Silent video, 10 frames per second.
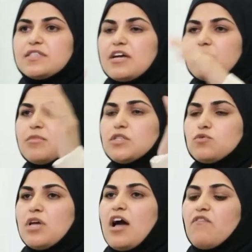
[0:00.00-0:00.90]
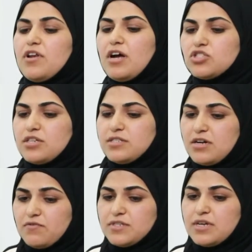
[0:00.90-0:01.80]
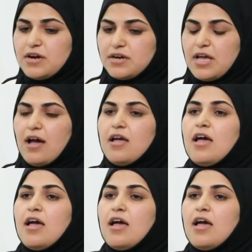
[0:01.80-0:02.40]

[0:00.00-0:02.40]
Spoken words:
that means we have a larger surface area.